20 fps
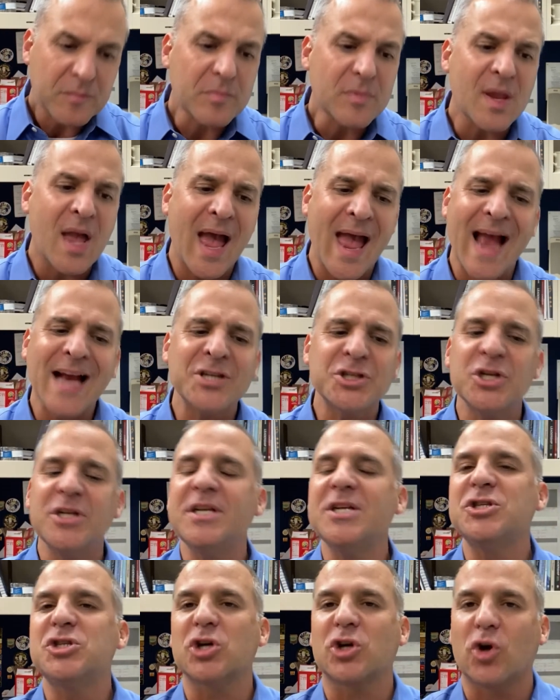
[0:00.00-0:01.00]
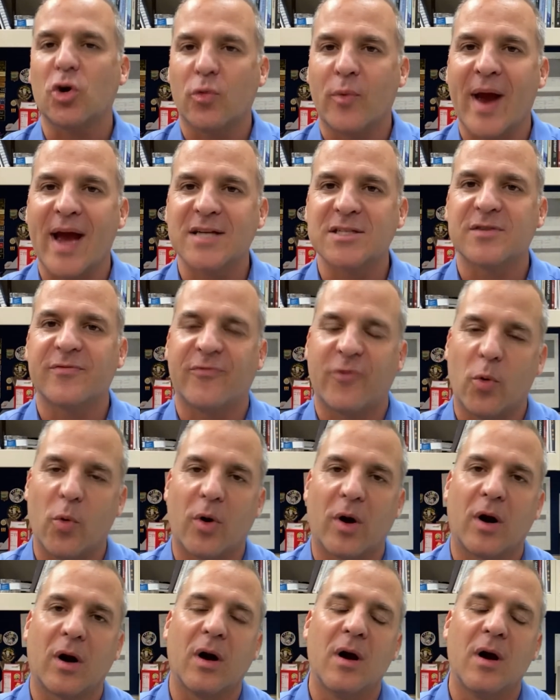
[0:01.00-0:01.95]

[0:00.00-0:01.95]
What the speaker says: I actually need to correct for